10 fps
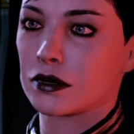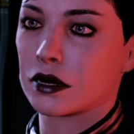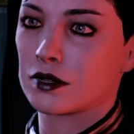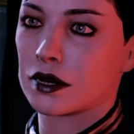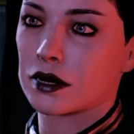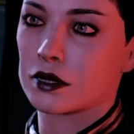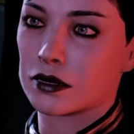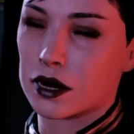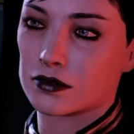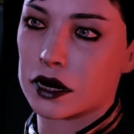Yes, I
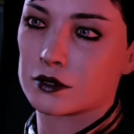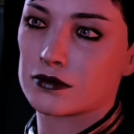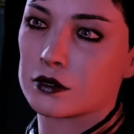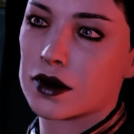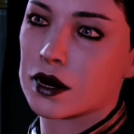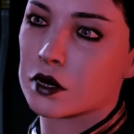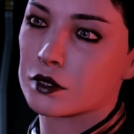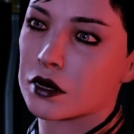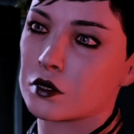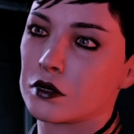sent a young man named David
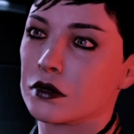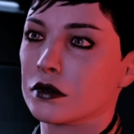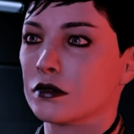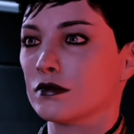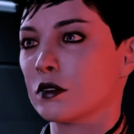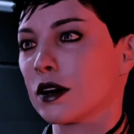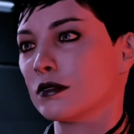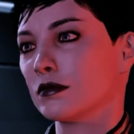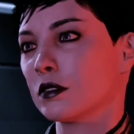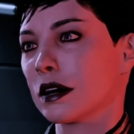Archer there. I'm
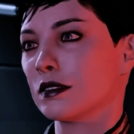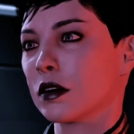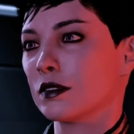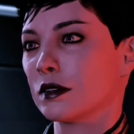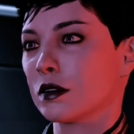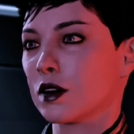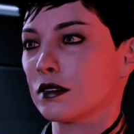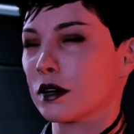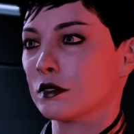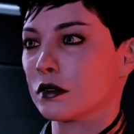just surprised they're still
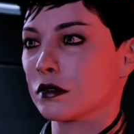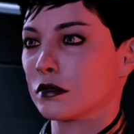open.